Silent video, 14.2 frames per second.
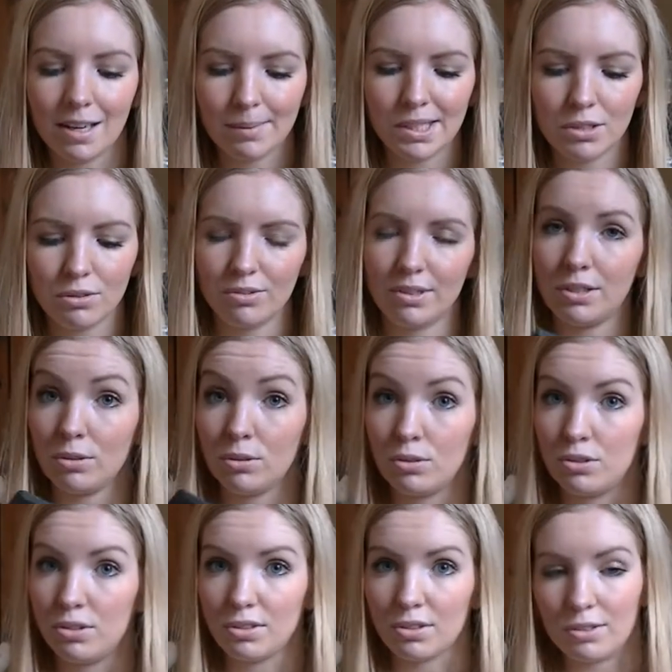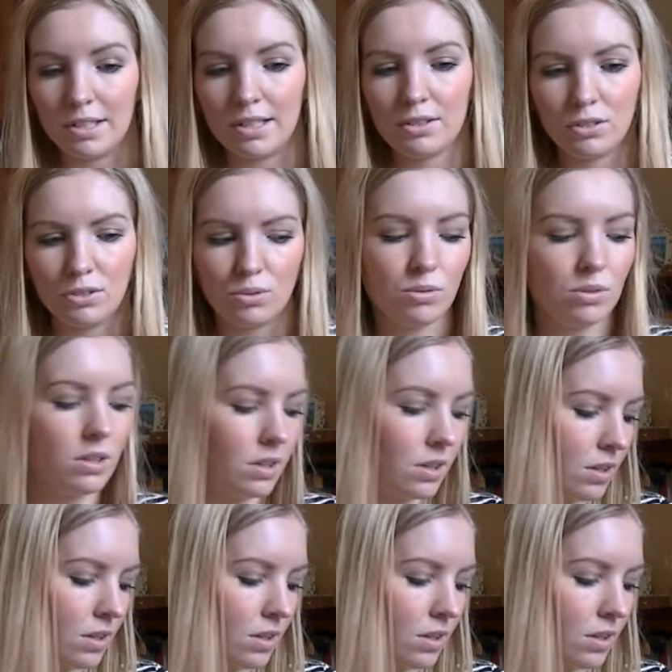I might do a video just on this soon.